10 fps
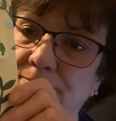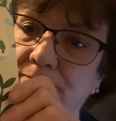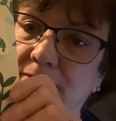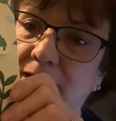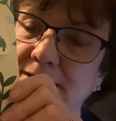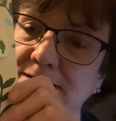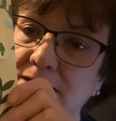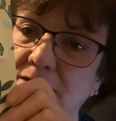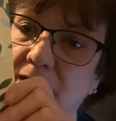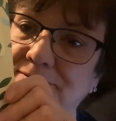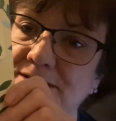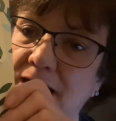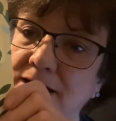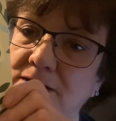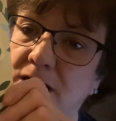That's the life
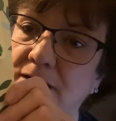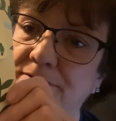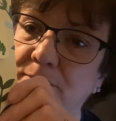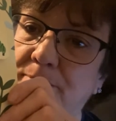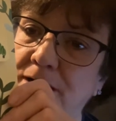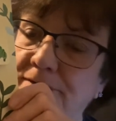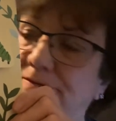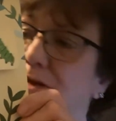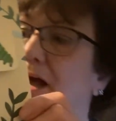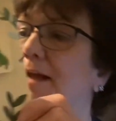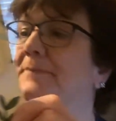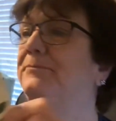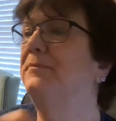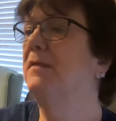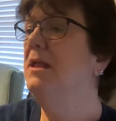cycle of a butterfly.
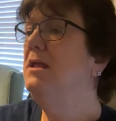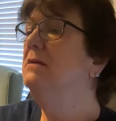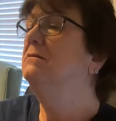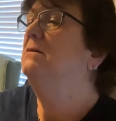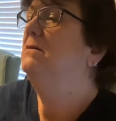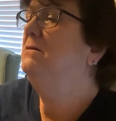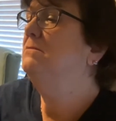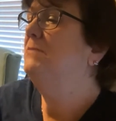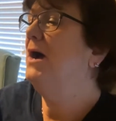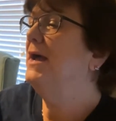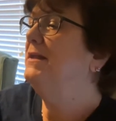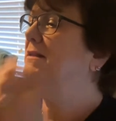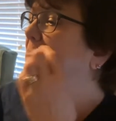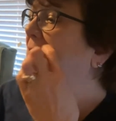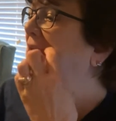Oh my, the
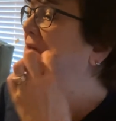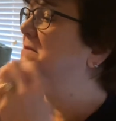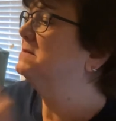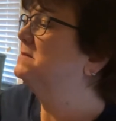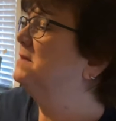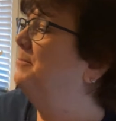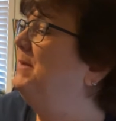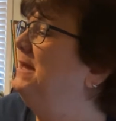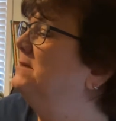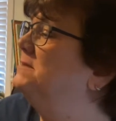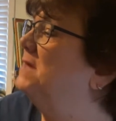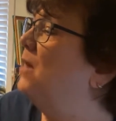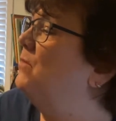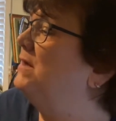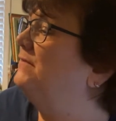beetles. Beetles are
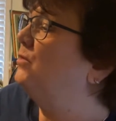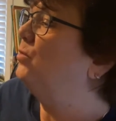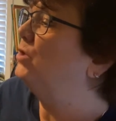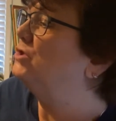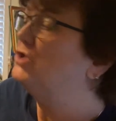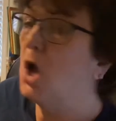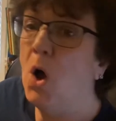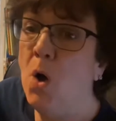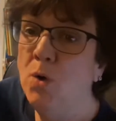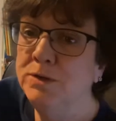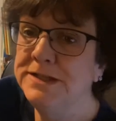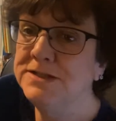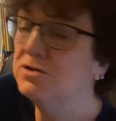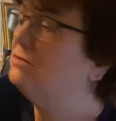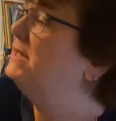one of the world's
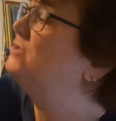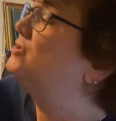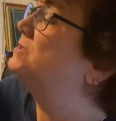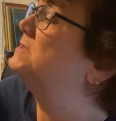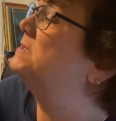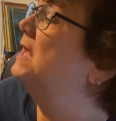oldest creatures.